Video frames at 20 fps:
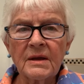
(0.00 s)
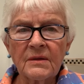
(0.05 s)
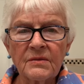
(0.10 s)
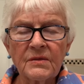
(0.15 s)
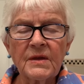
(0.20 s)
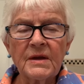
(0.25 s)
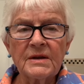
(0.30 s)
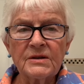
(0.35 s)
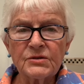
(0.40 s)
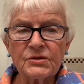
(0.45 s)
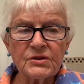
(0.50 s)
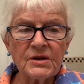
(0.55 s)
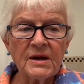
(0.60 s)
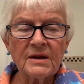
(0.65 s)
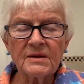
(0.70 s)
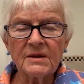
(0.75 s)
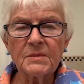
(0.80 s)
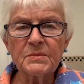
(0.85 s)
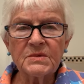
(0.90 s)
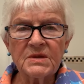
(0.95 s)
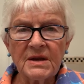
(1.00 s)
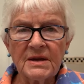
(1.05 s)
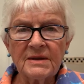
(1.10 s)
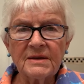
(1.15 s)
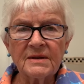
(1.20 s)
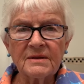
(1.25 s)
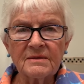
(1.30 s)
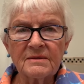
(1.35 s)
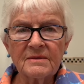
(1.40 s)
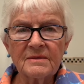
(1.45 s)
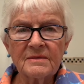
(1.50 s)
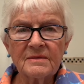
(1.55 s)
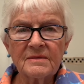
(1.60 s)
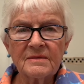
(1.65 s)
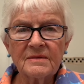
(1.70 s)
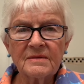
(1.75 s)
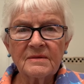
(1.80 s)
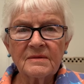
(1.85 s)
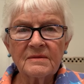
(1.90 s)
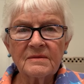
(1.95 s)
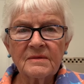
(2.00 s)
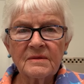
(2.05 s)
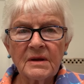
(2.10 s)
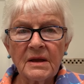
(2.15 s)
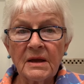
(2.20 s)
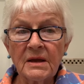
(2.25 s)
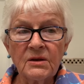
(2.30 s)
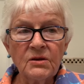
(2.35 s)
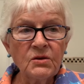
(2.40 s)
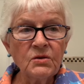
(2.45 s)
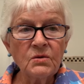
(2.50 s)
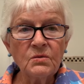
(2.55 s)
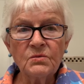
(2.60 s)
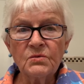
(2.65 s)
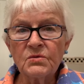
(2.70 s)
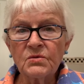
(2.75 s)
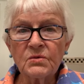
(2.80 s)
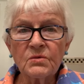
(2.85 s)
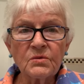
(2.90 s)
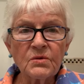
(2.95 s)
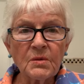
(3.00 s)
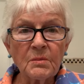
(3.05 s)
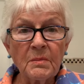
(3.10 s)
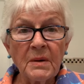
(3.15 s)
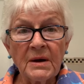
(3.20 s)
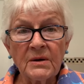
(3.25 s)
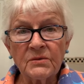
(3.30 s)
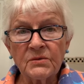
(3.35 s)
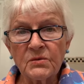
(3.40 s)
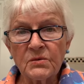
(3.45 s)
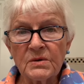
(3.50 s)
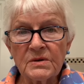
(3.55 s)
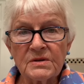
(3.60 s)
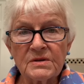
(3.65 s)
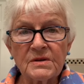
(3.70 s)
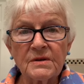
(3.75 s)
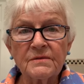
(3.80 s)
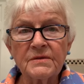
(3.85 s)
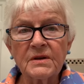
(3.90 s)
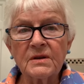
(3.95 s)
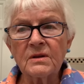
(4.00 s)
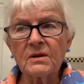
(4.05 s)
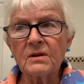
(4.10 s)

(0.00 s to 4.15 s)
and they shall obtain it and you drew the boundaries of